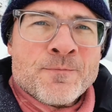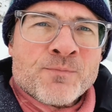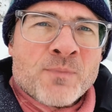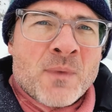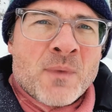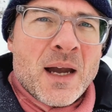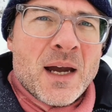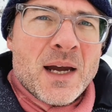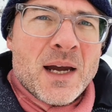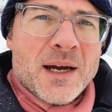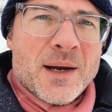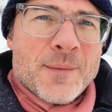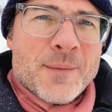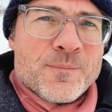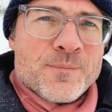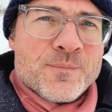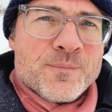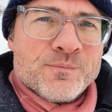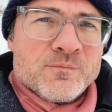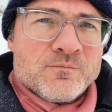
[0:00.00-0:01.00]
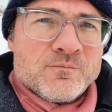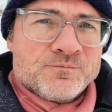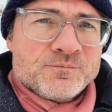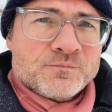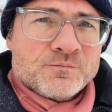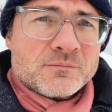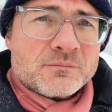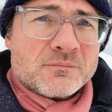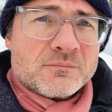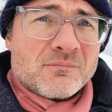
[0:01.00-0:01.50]

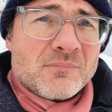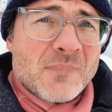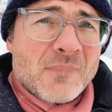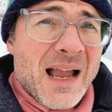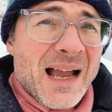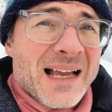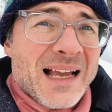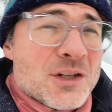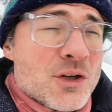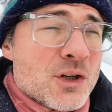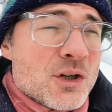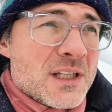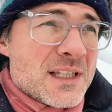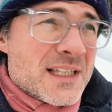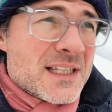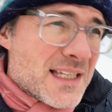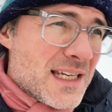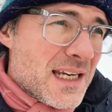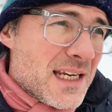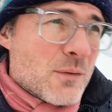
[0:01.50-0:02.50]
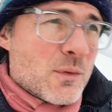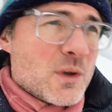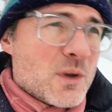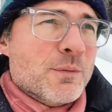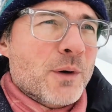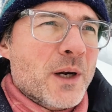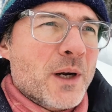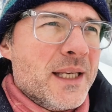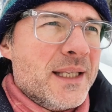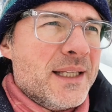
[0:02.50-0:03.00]
As you can see, it was
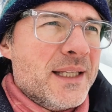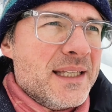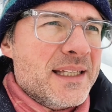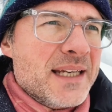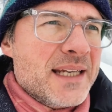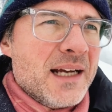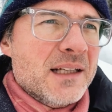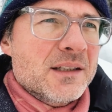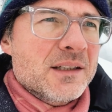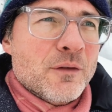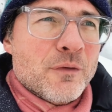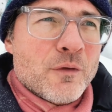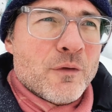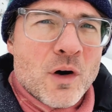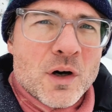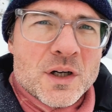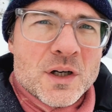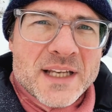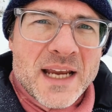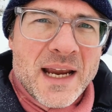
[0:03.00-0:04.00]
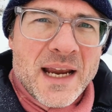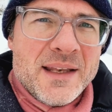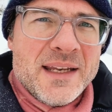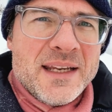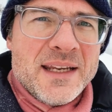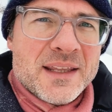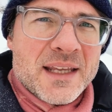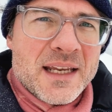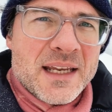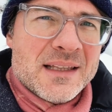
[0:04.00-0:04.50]
pretty detailed. Of course,
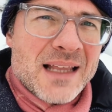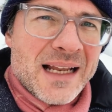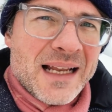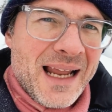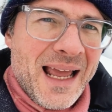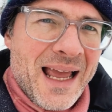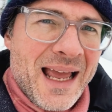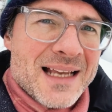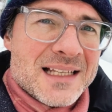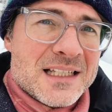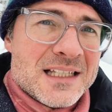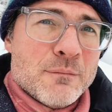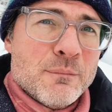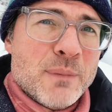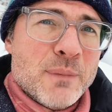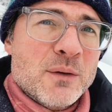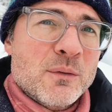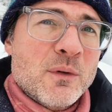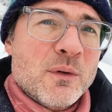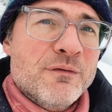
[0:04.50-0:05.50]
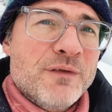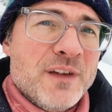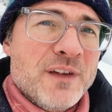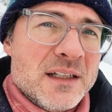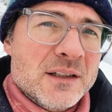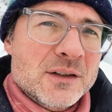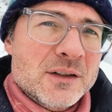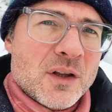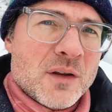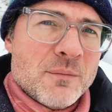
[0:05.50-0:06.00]
anything that hasn't been
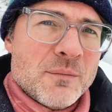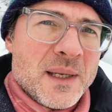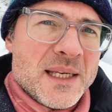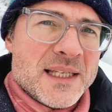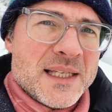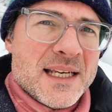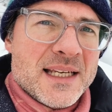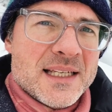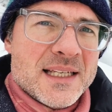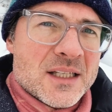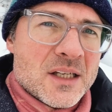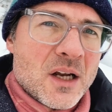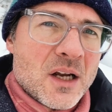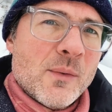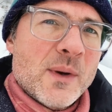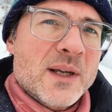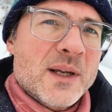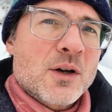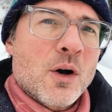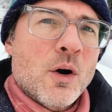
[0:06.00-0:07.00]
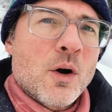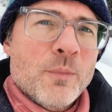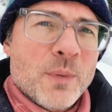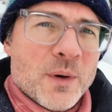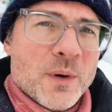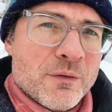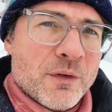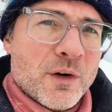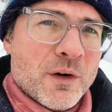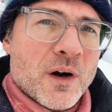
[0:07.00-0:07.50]
revealed to the PCs is always
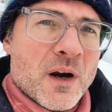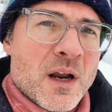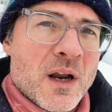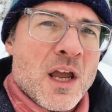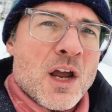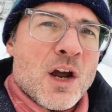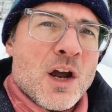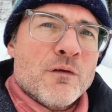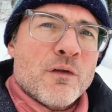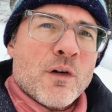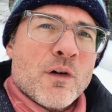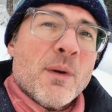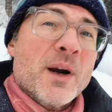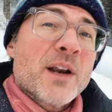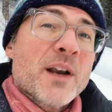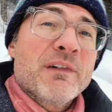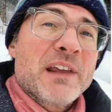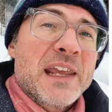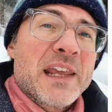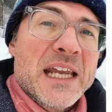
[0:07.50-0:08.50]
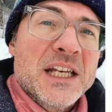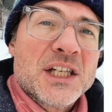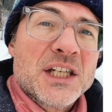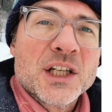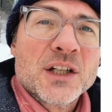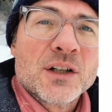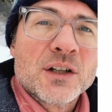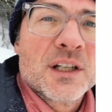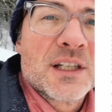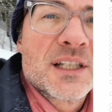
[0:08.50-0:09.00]
open for
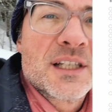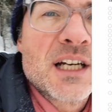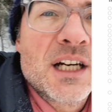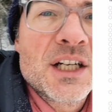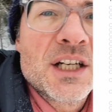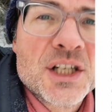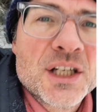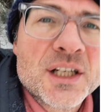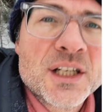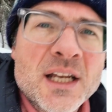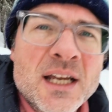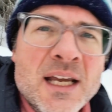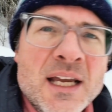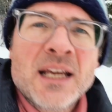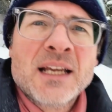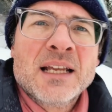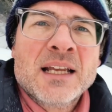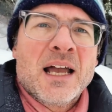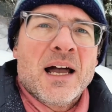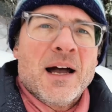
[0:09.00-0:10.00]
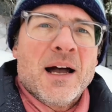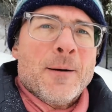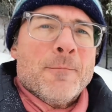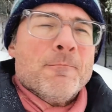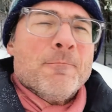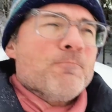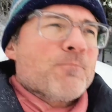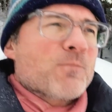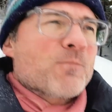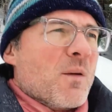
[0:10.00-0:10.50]
modification or discussion.
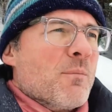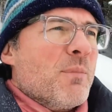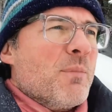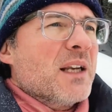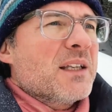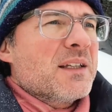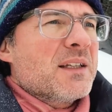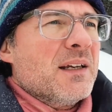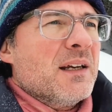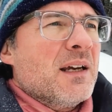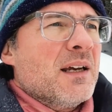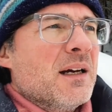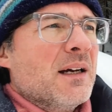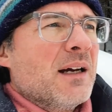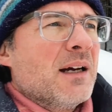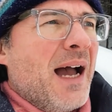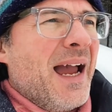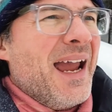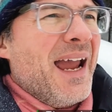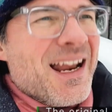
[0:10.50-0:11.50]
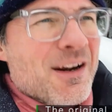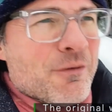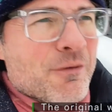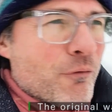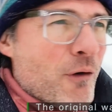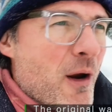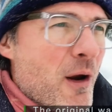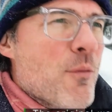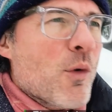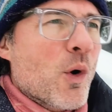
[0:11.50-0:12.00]
But I had a
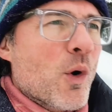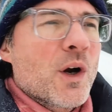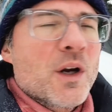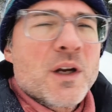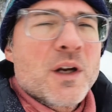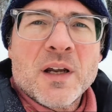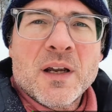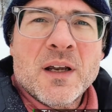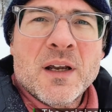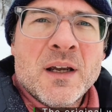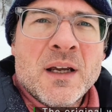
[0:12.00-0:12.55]
framework.